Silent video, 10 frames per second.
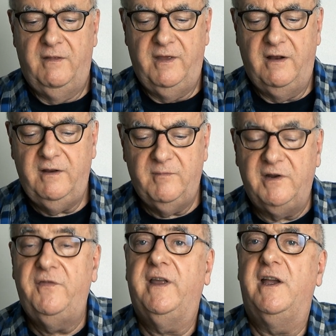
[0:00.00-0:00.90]
The only
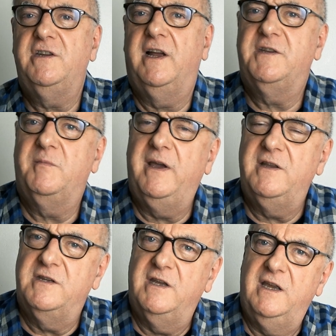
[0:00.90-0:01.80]
modification I had to
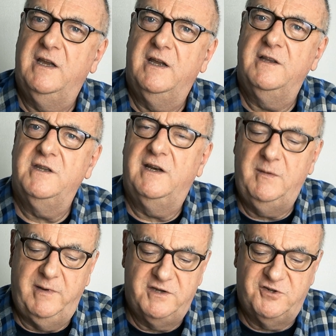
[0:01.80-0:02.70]
make to the
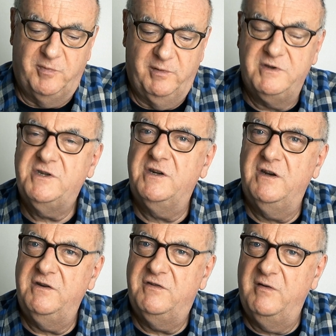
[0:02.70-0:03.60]
Lee Big Stopper was
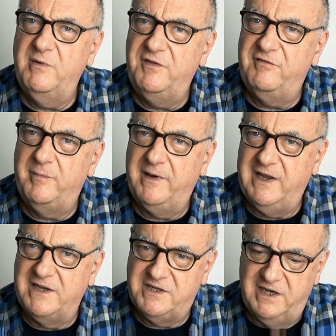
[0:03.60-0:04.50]
to remove the rubber
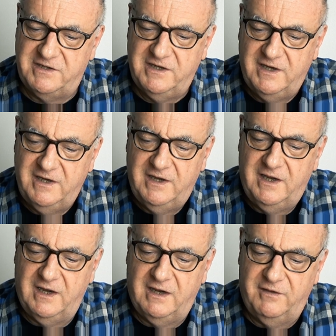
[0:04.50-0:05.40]
gasket,
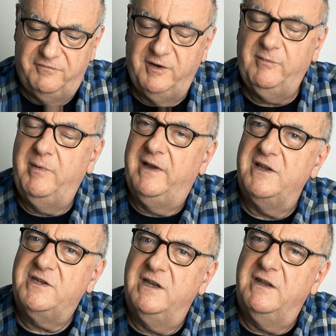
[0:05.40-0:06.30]
the foam rubber
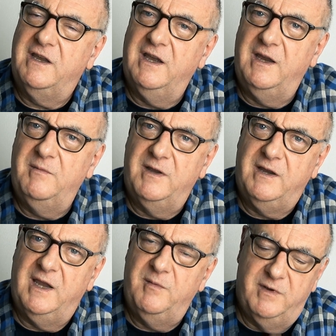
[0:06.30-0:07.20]
gasket that came,
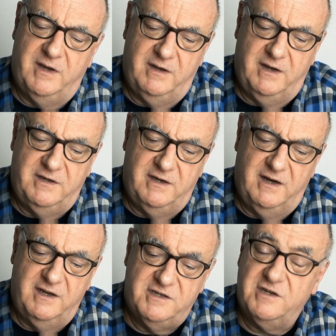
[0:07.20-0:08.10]

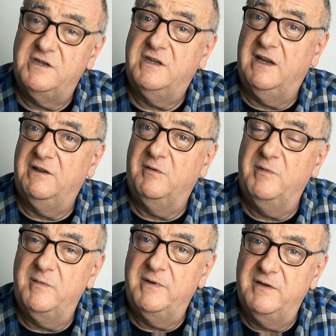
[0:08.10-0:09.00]
and it's just held on
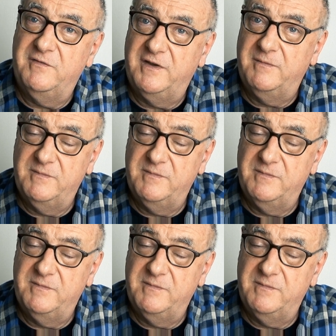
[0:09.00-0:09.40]
with a bit of